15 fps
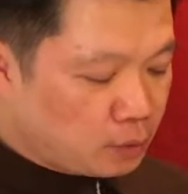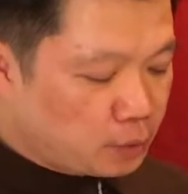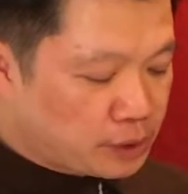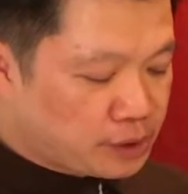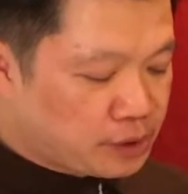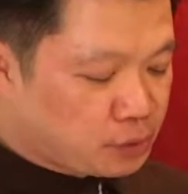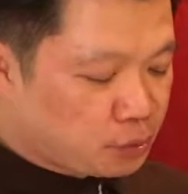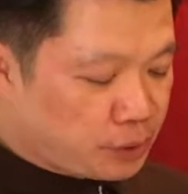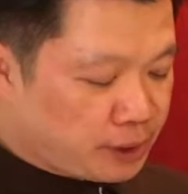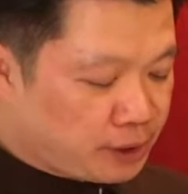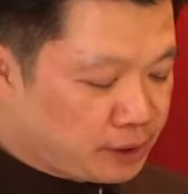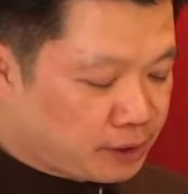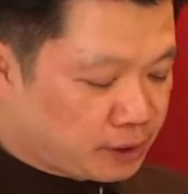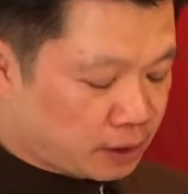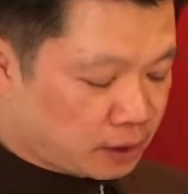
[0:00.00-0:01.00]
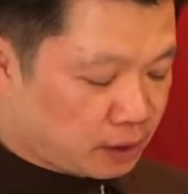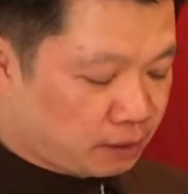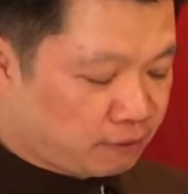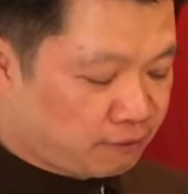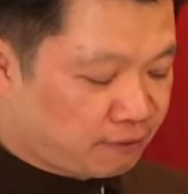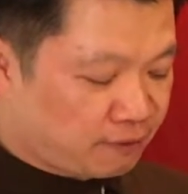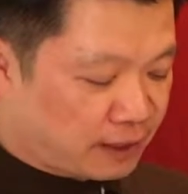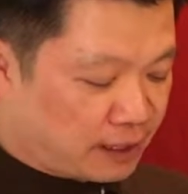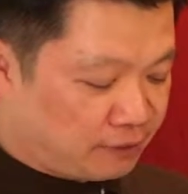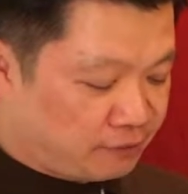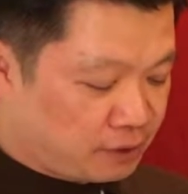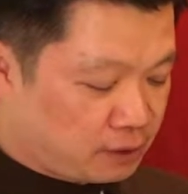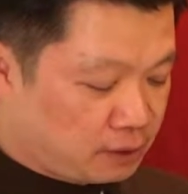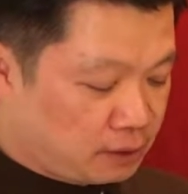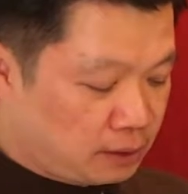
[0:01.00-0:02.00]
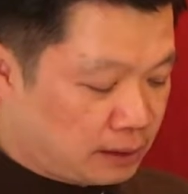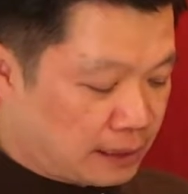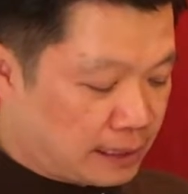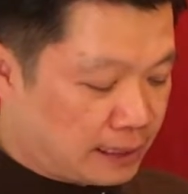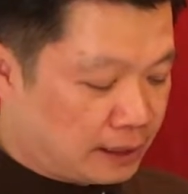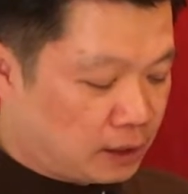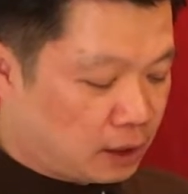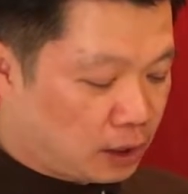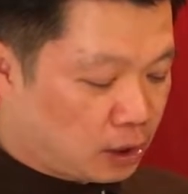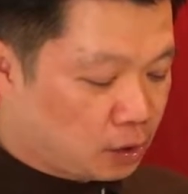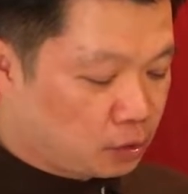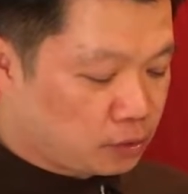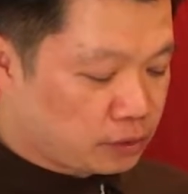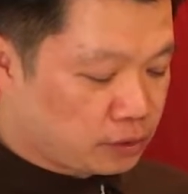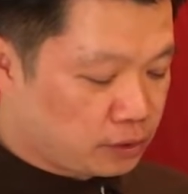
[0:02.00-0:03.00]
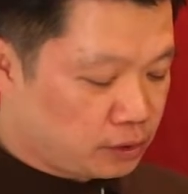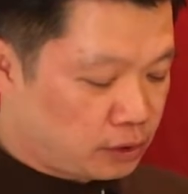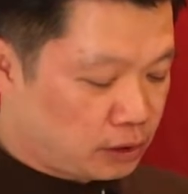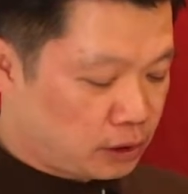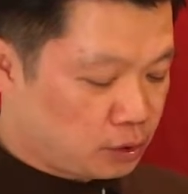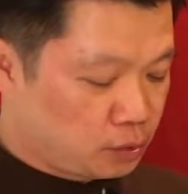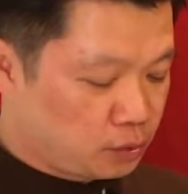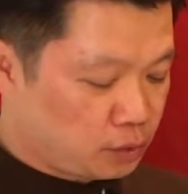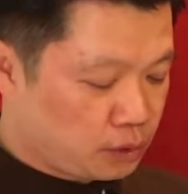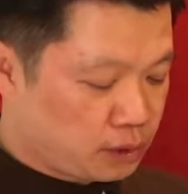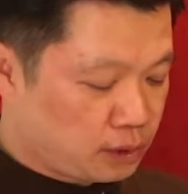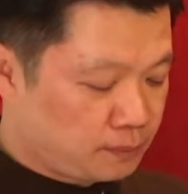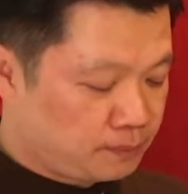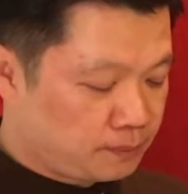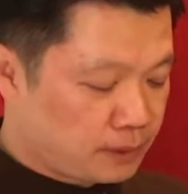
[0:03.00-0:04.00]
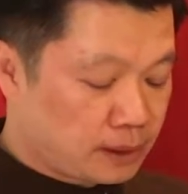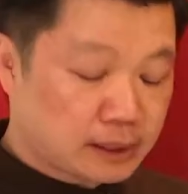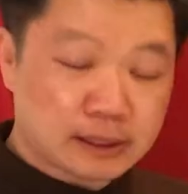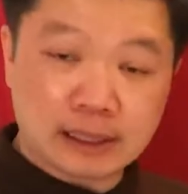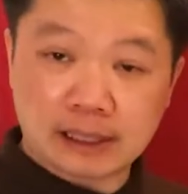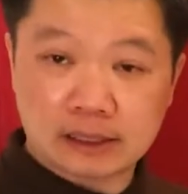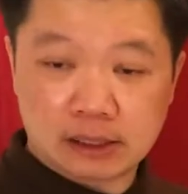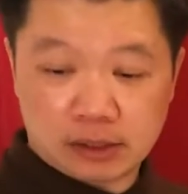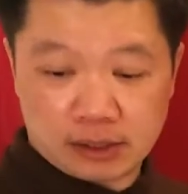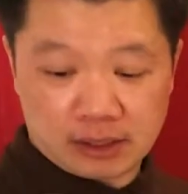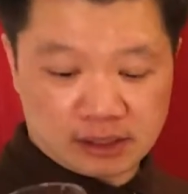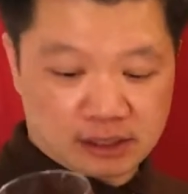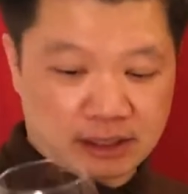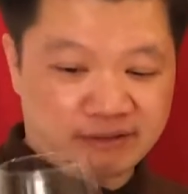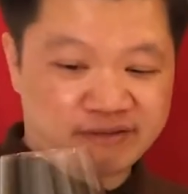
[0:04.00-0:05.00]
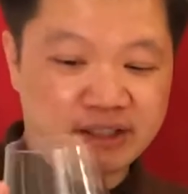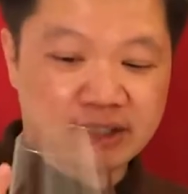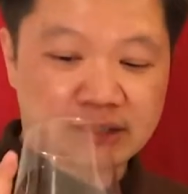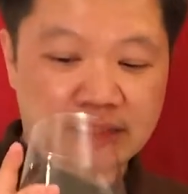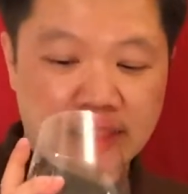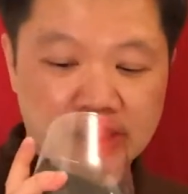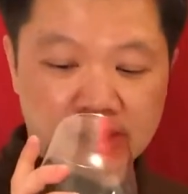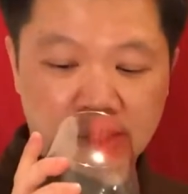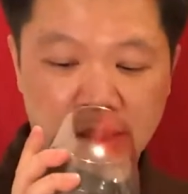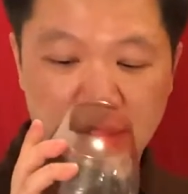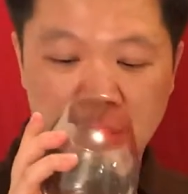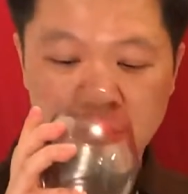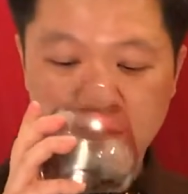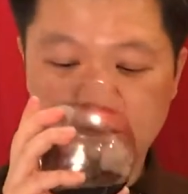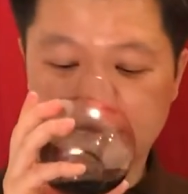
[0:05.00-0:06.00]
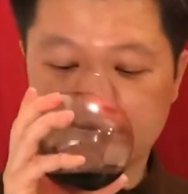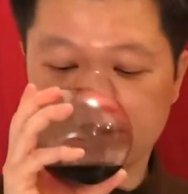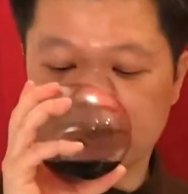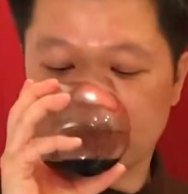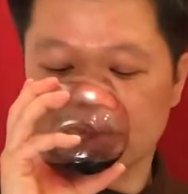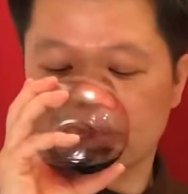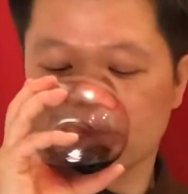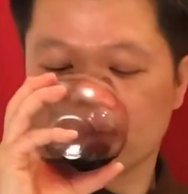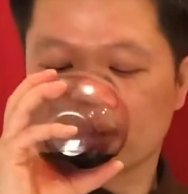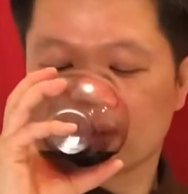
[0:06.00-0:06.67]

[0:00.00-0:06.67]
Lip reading: With sweet dark flavor and an oak note. Yes, you definitely taste the oak in this.